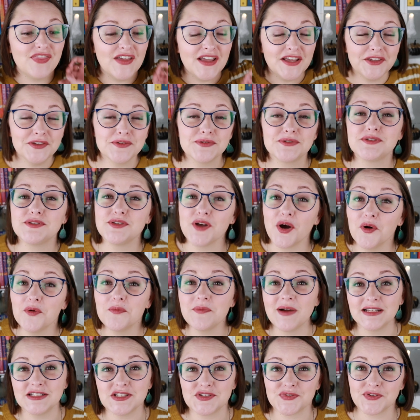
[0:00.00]
Thank you so
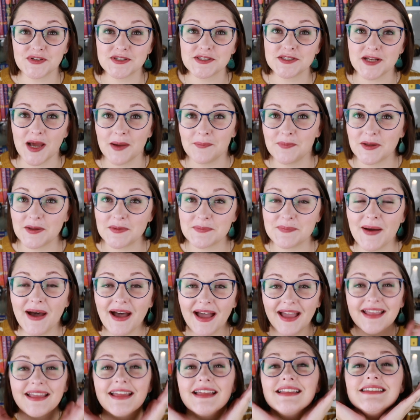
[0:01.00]
much for stopping
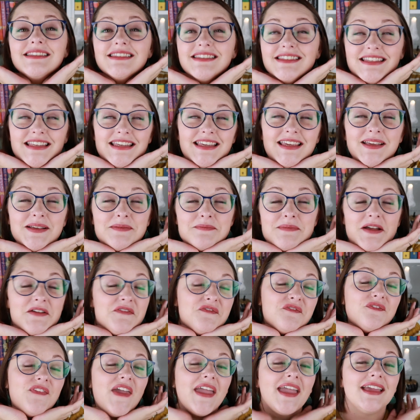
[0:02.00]
by and seeing my
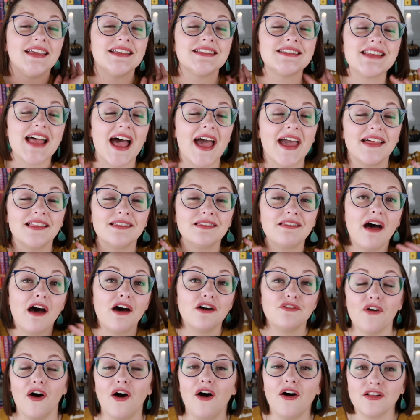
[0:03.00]
face. I
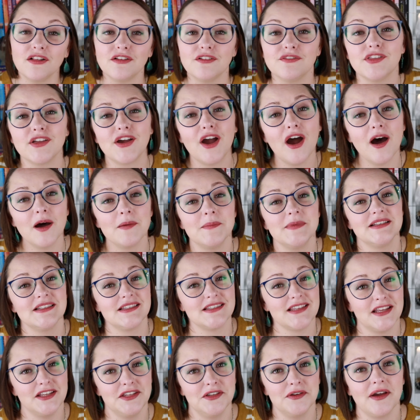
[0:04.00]
love all of the
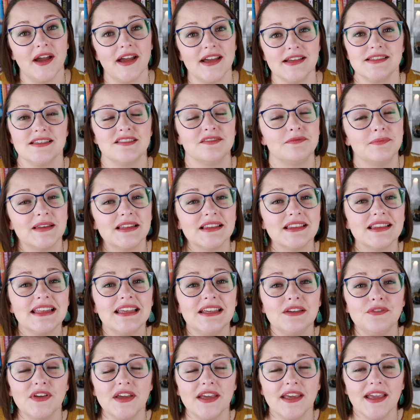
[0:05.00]
comments that you guys have been
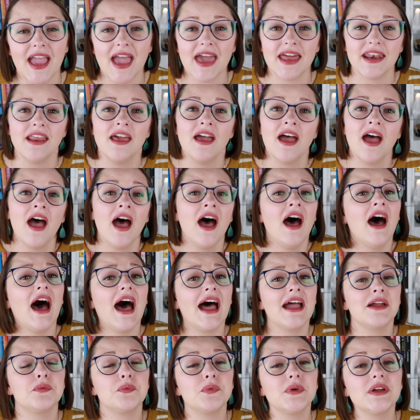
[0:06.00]
leaving, and
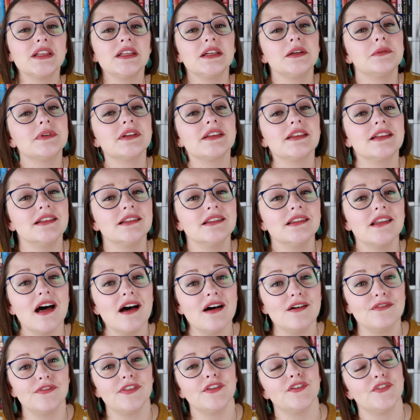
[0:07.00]
I really, really
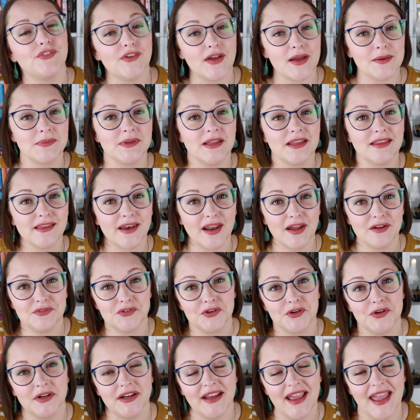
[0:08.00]
love the family that
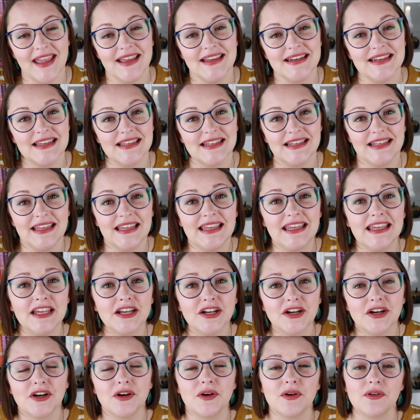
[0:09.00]
I've created
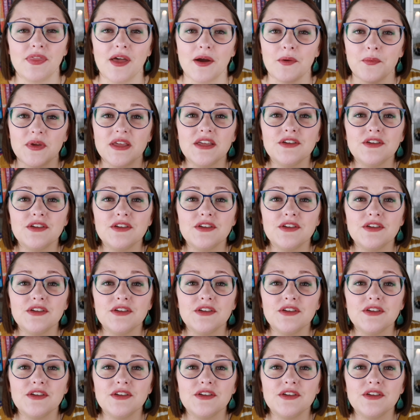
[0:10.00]
here, that